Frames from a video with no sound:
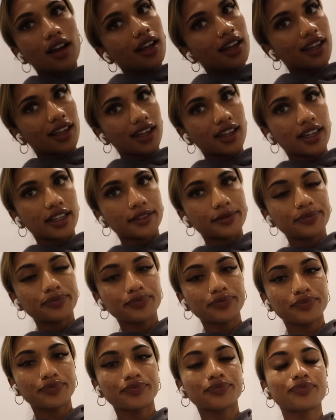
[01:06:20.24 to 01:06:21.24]
Hey again.
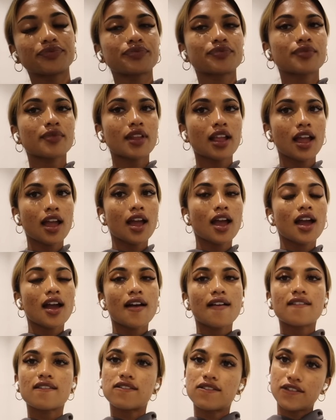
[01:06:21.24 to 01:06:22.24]

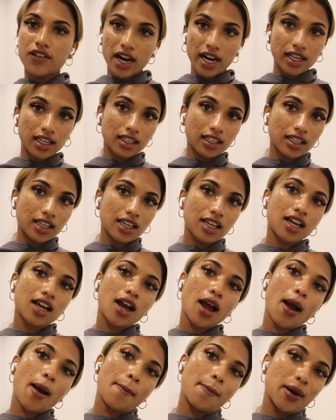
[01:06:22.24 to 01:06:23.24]
Finally
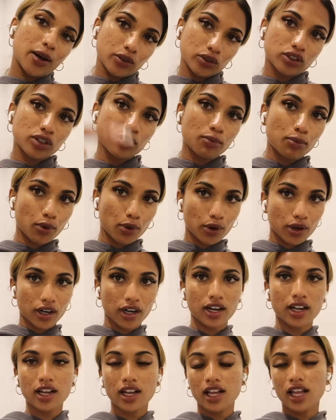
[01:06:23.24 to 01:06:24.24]
about to
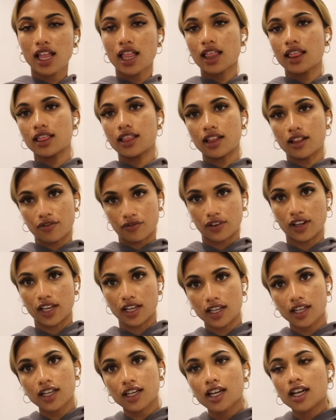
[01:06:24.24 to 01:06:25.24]
board this
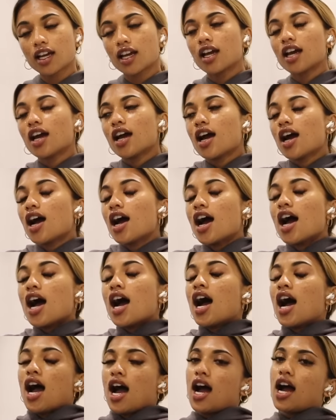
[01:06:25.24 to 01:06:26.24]
flight.
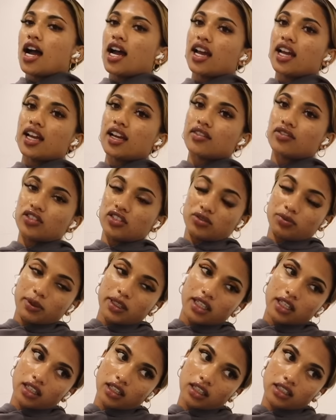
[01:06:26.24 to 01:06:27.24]
I have just been
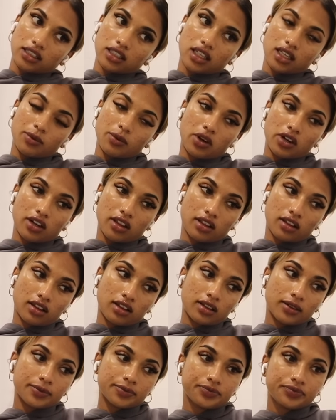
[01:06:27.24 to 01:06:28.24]
killing time,
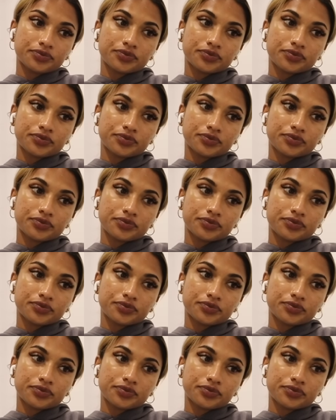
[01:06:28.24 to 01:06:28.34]
honestly.